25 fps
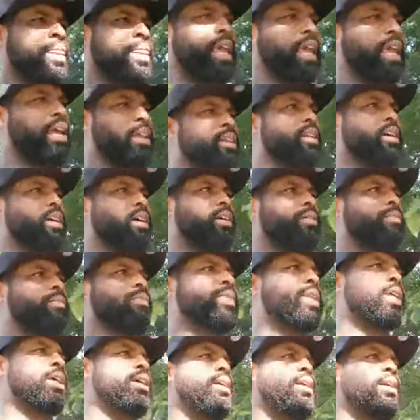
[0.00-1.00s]
And look,
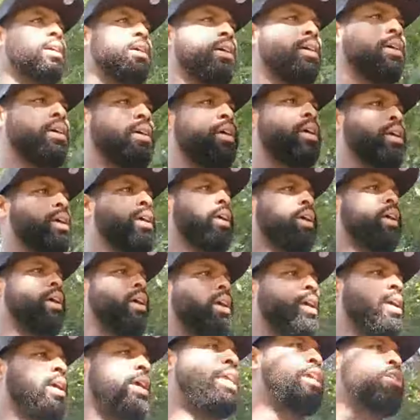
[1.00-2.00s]

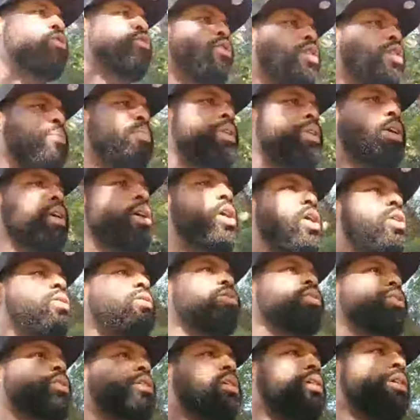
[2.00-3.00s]
he grew up in a
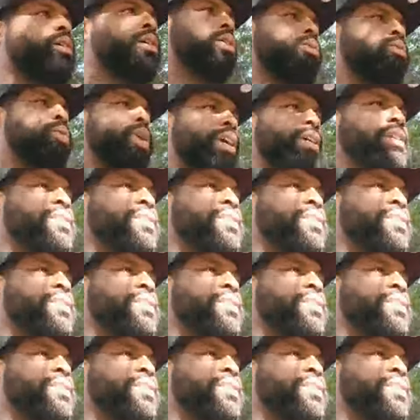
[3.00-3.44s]
culture where